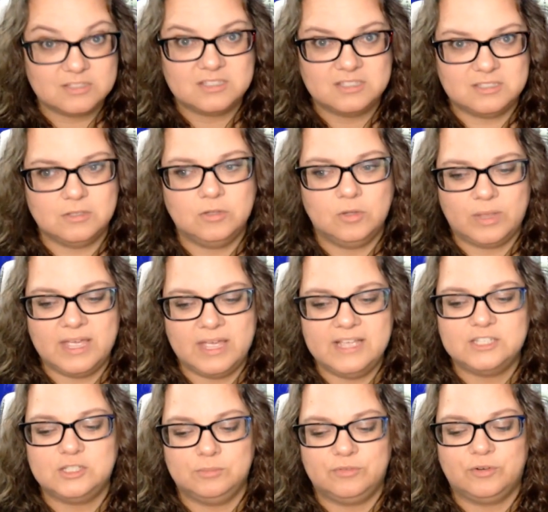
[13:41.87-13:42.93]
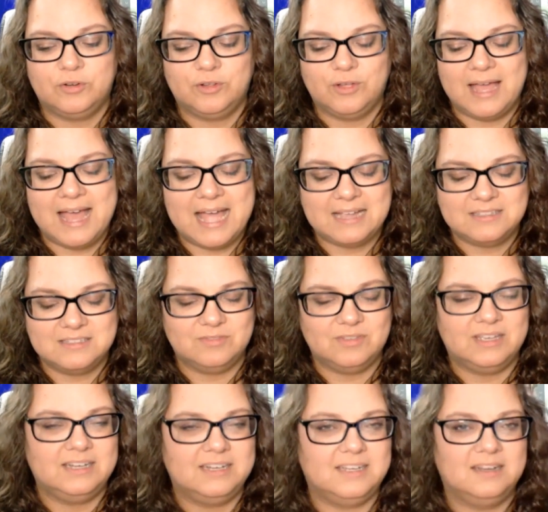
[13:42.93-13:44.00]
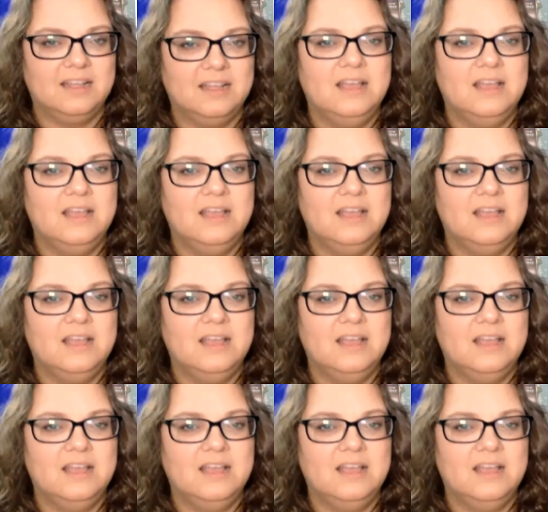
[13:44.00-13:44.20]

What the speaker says: location before you activate it.